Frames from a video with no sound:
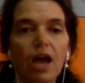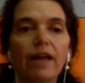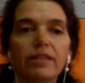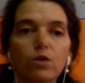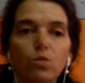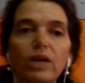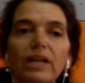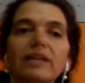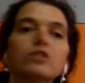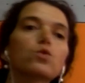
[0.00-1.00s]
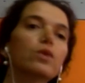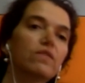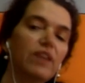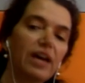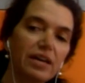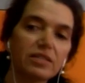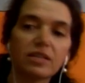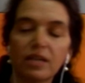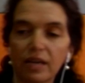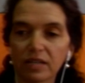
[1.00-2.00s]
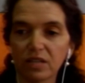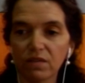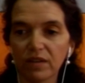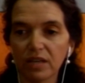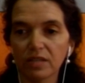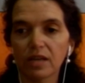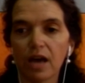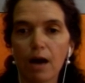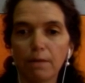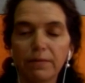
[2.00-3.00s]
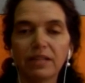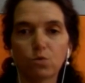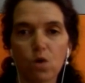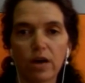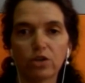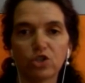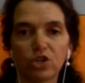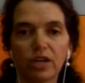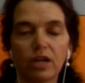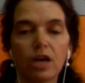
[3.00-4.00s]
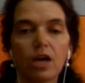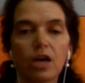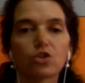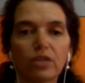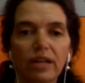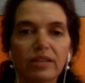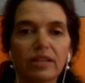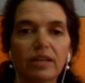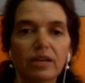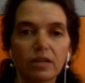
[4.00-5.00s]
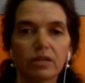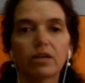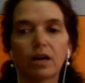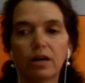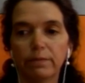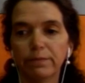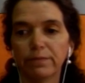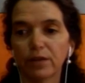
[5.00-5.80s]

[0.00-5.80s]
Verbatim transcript: and they're willing to invest in activities up in the watershed so that the um,